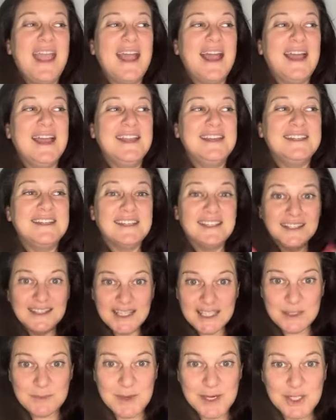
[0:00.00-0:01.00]
And
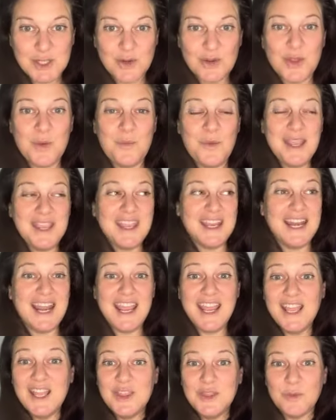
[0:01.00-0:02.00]
let's make sure that we can
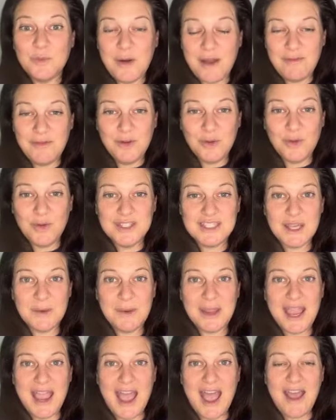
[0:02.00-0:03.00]
hit the revenue goals
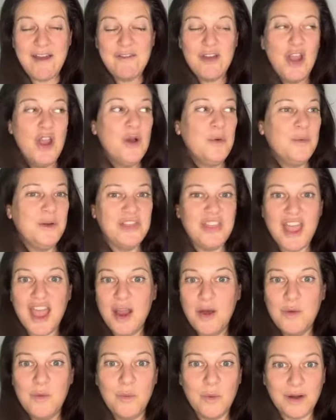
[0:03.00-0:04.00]
that we have
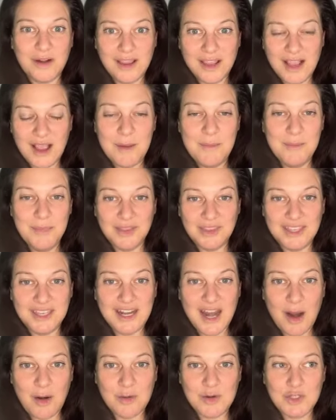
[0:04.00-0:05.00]
without working 1
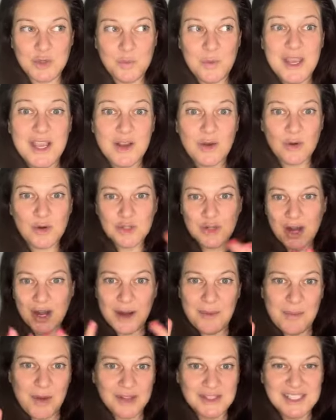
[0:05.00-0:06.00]
million hours a week or
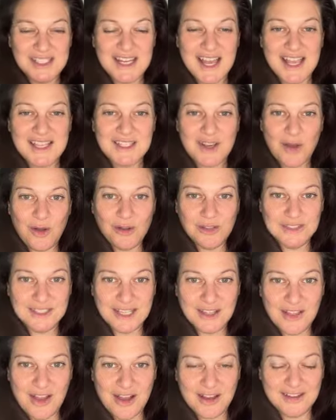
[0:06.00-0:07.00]
trying to multitask all
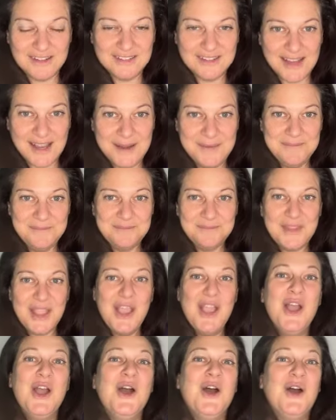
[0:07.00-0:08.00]
day long. Okay.
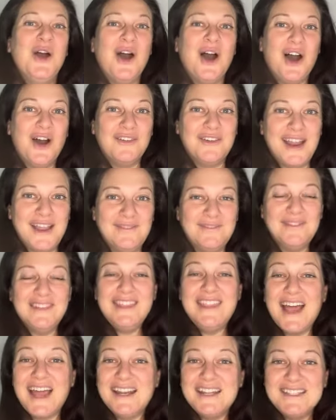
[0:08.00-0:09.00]
All right,
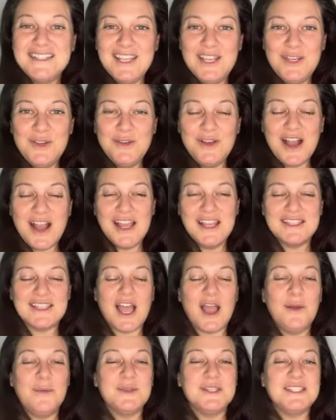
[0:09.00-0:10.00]
that is it, you guys.
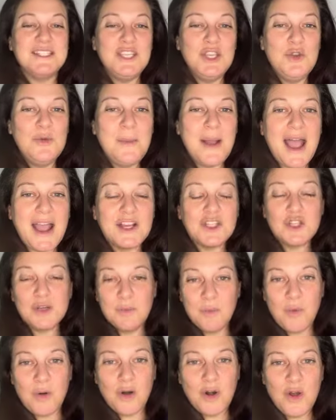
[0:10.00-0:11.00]
I will see you back
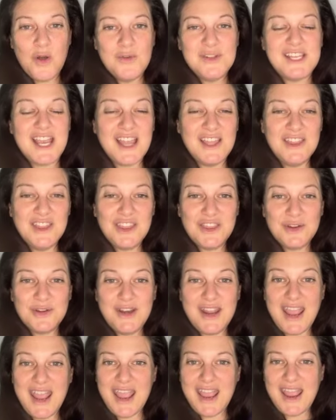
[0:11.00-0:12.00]
tomorrow,
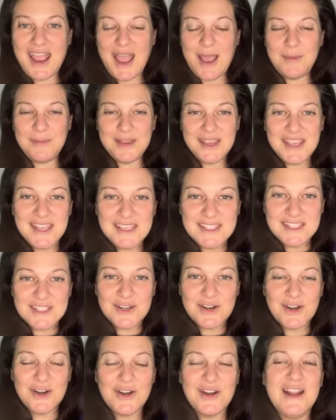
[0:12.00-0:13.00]
10:30 a.m.
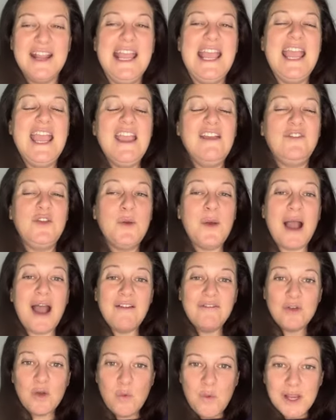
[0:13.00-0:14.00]
Eastern. If you
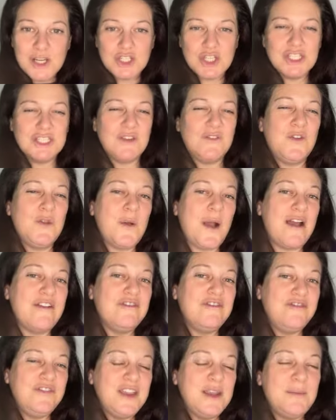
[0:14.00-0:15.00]
have questions, if you
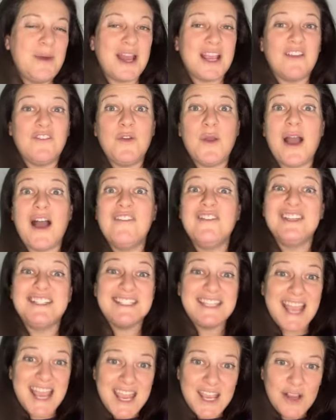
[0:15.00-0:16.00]
have feedback, if you have a
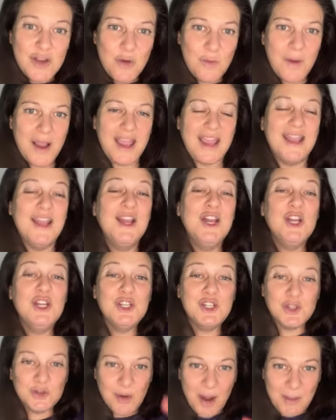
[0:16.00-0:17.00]
takeaway,
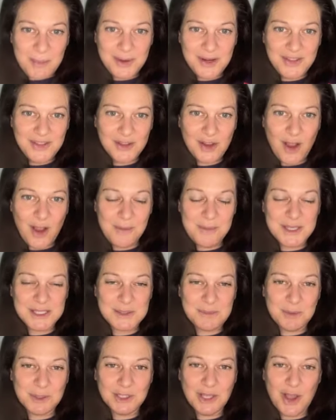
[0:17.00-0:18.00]
drop it in the
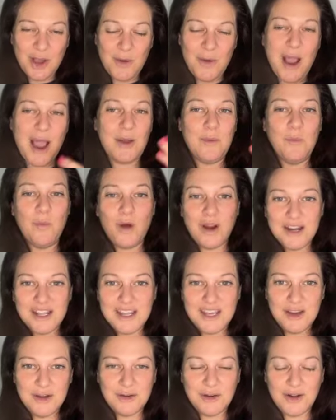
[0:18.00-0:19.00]
comments below. I want
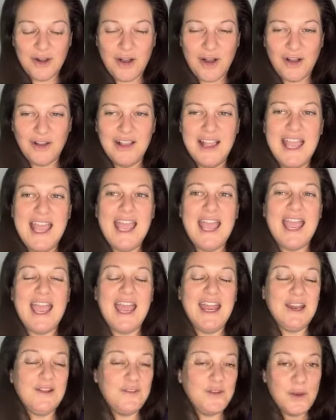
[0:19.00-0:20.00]
to hear it all.
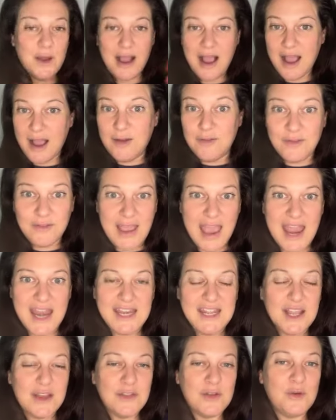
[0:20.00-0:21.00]
And if you have
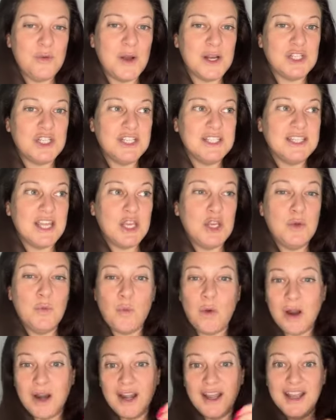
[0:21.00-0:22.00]
any other questions that
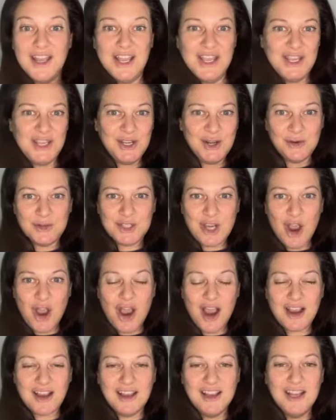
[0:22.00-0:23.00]
you want to,
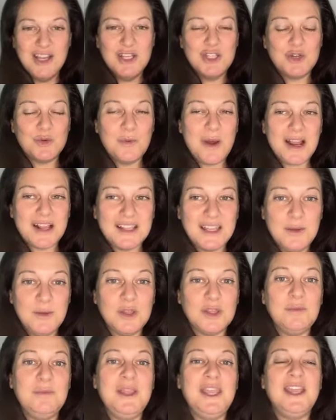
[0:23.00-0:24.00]
talk directly
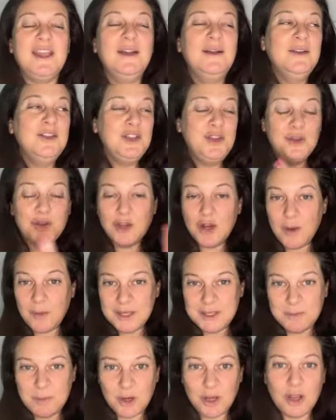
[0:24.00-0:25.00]
with me, you can
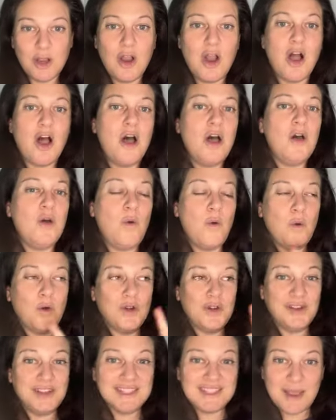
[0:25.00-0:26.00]
always book a call
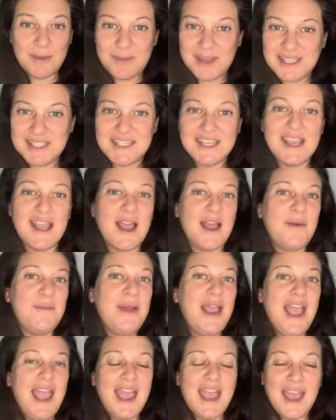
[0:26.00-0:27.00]
or you can send me a
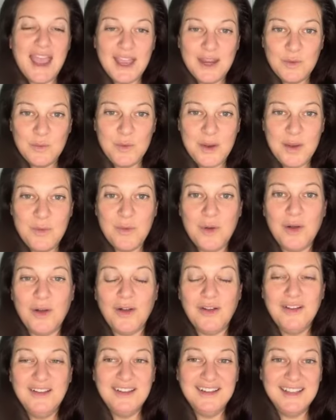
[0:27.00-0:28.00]
DM and we
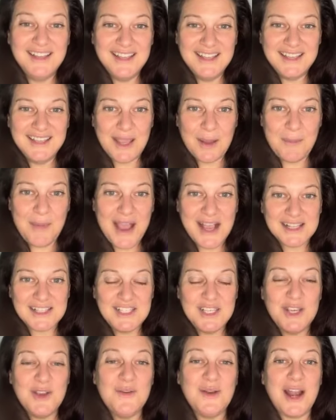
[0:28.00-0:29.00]
will get
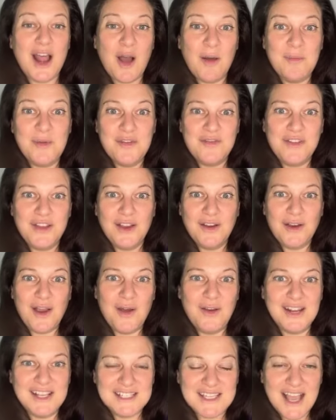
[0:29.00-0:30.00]
back to you and help you figure
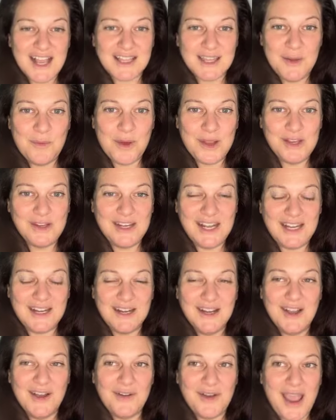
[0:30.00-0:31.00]
out exactly what you
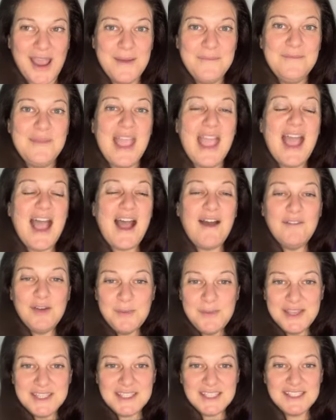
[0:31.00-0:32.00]
need. Okay? Have
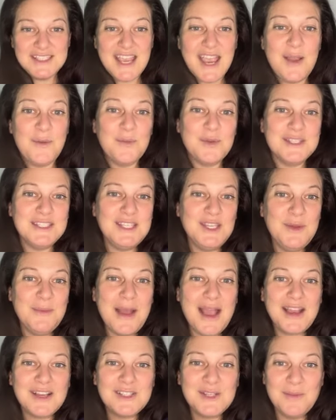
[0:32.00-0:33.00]
an amazing day and we'll see you
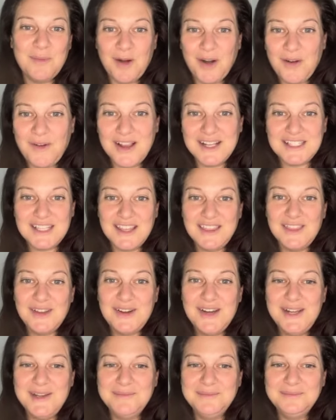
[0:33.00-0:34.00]
back tomorrow at
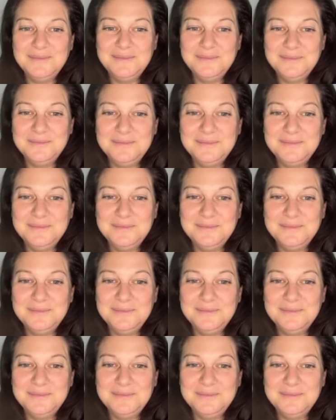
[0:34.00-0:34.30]
10:30.